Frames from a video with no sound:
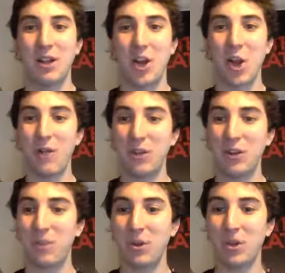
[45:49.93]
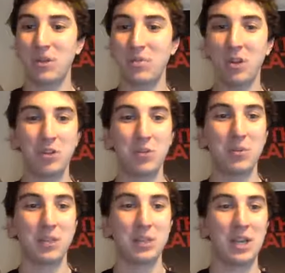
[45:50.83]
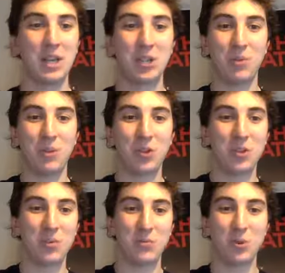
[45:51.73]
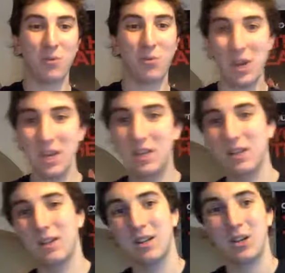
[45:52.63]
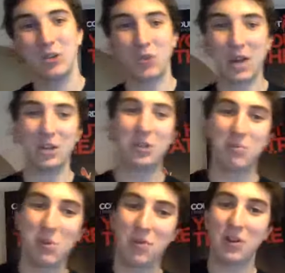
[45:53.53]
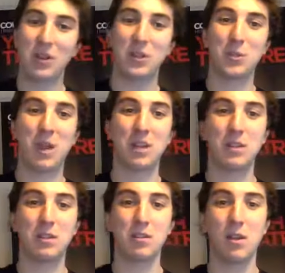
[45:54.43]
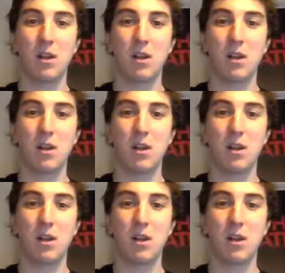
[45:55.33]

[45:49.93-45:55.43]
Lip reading: hopefully you've put some of those descriptions together so we've got some sort of weak dragons moving around the space.